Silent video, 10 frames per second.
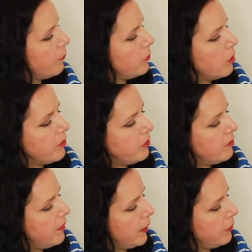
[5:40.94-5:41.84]
I'm obviously
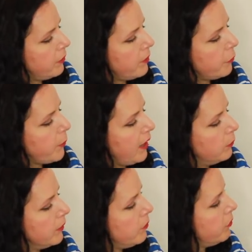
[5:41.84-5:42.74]
flicking through this
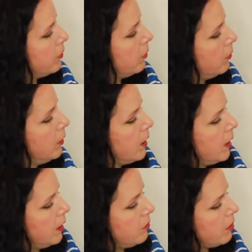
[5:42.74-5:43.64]
backwards, so
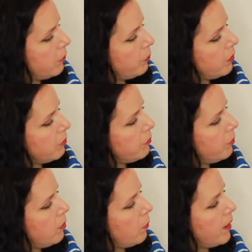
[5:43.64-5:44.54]
in terms of
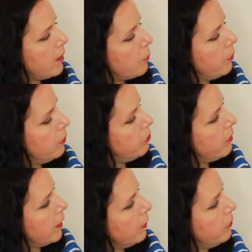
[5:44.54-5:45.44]
the way they approach
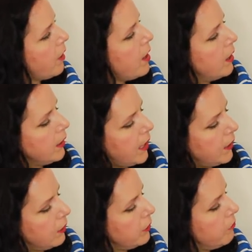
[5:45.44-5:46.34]
things, getting a good